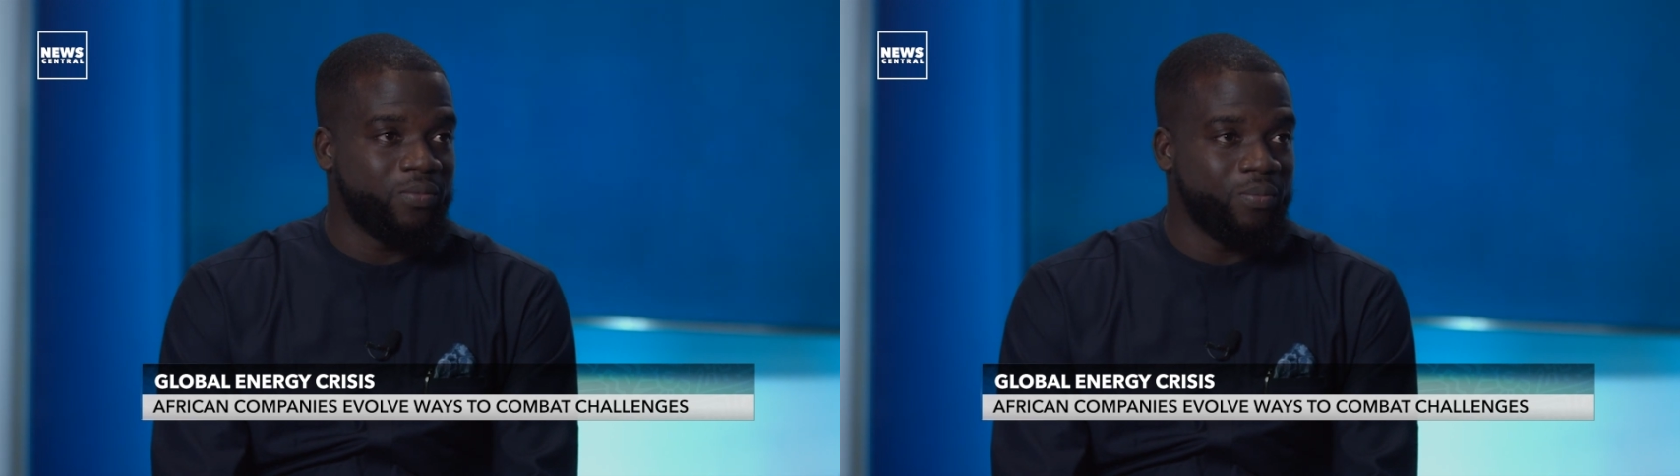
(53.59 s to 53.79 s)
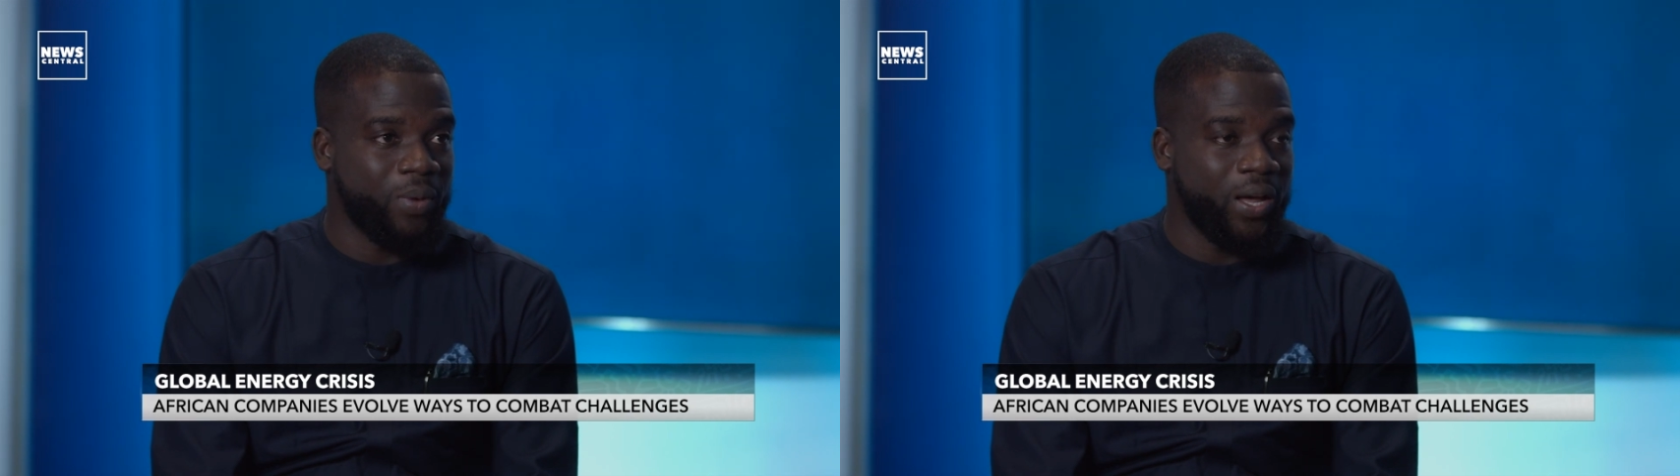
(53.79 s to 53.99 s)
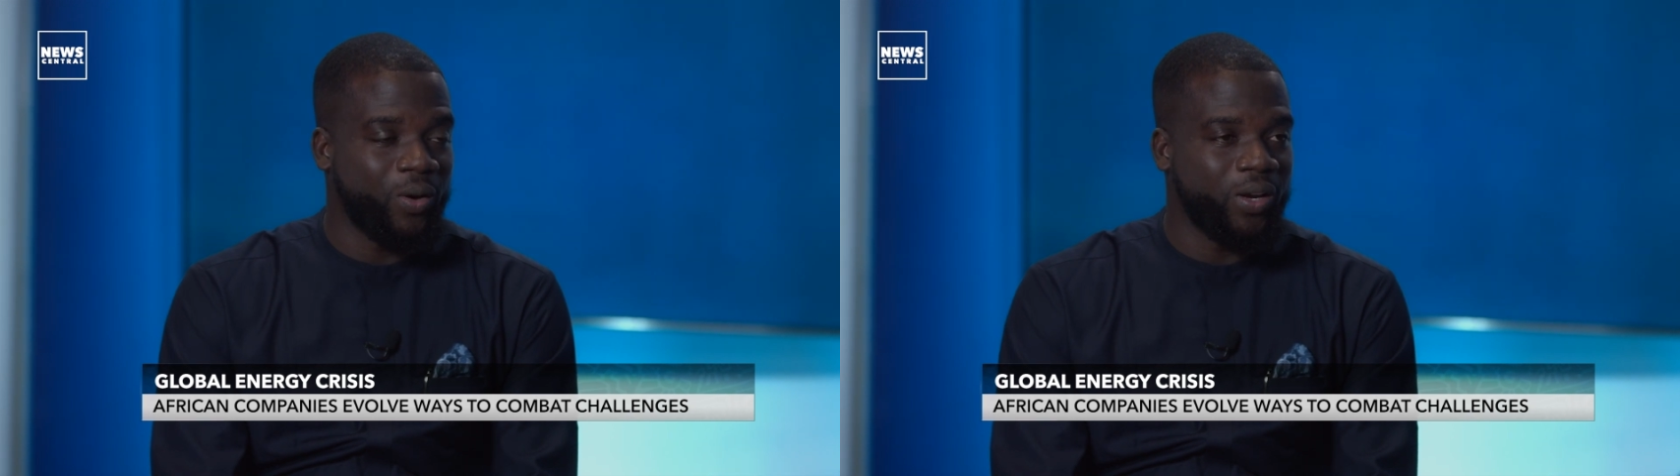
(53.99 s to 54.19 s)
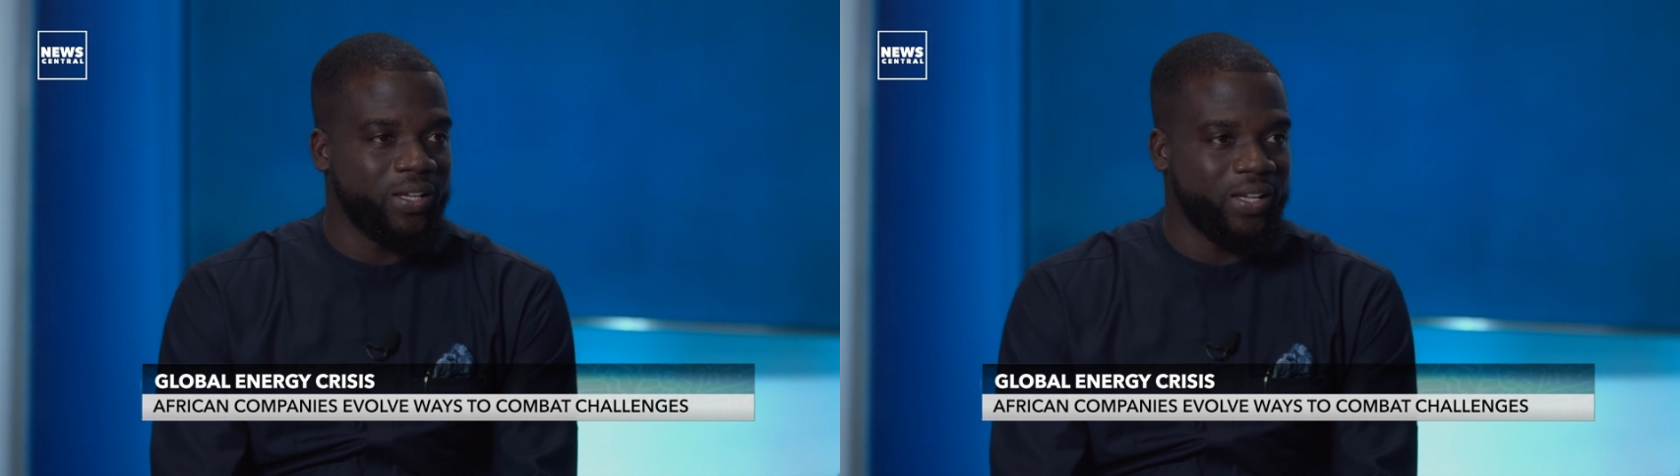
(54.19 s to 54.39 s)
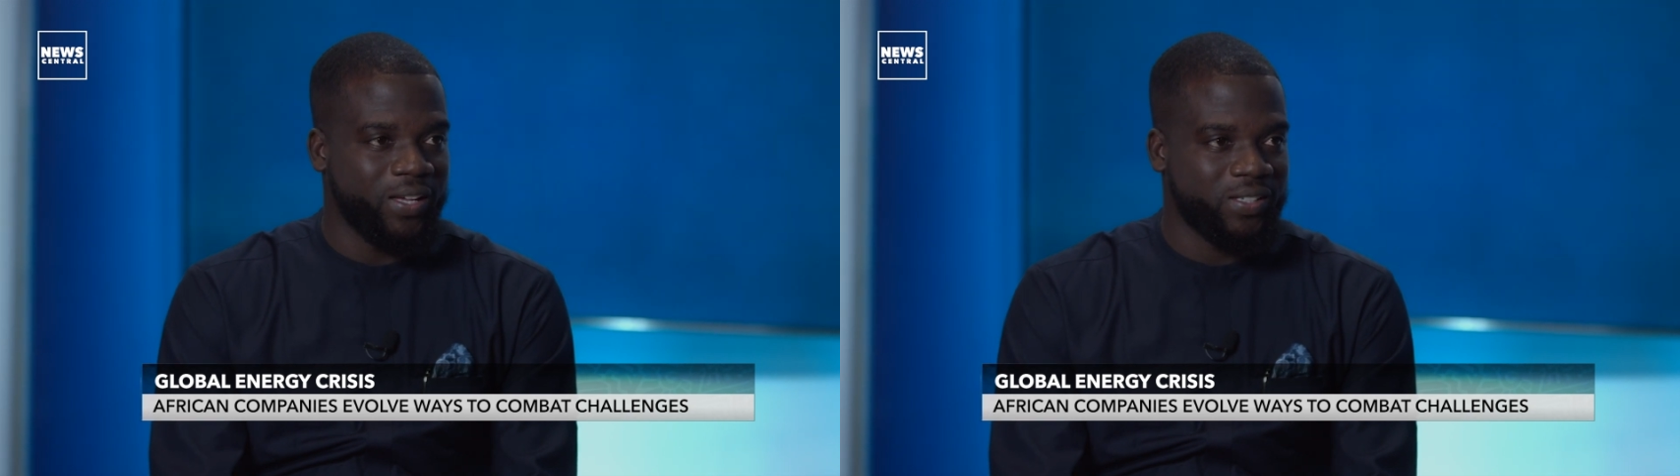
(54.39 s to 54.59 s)
by oil
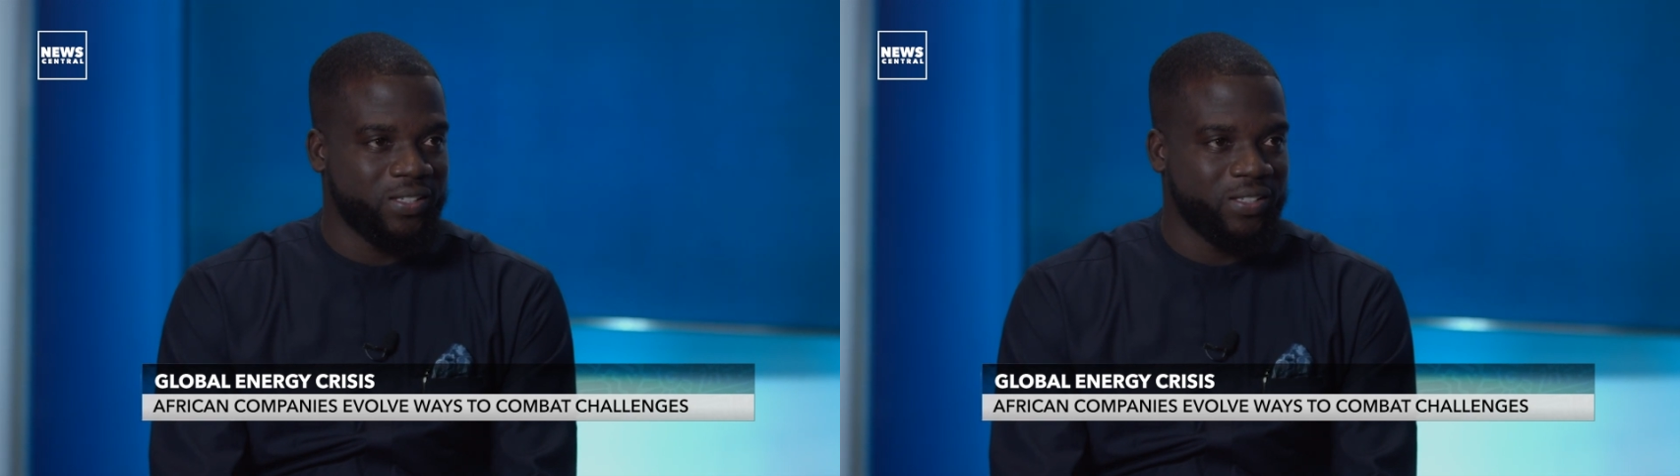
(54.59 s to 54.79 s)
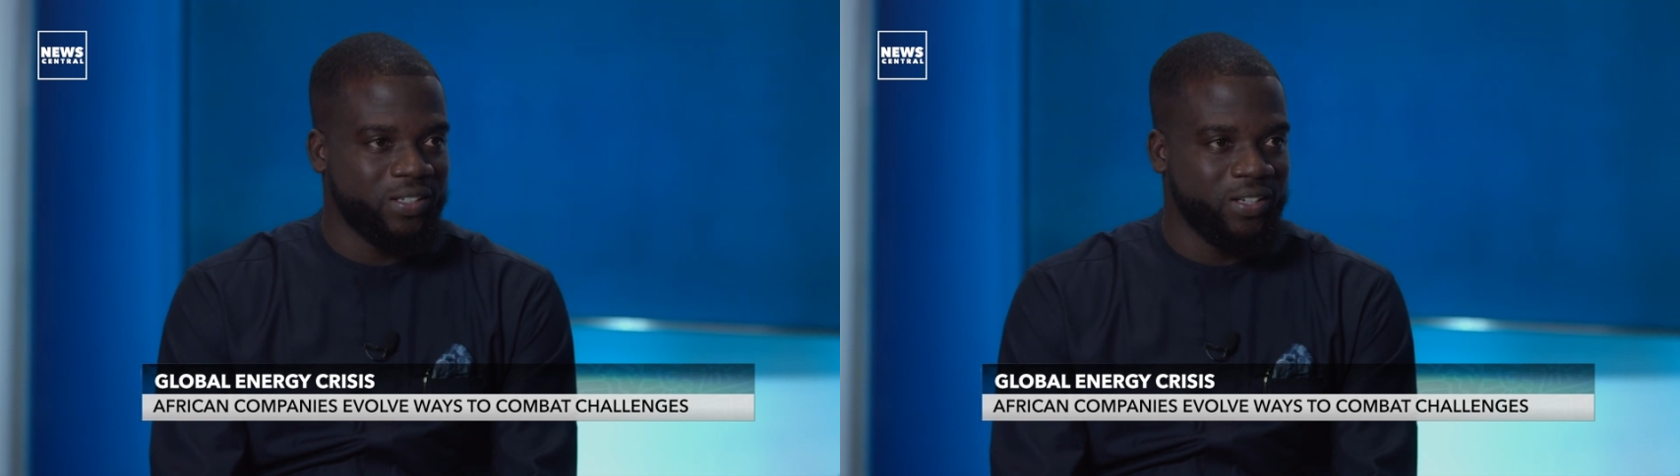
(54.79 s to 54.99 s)
and gas.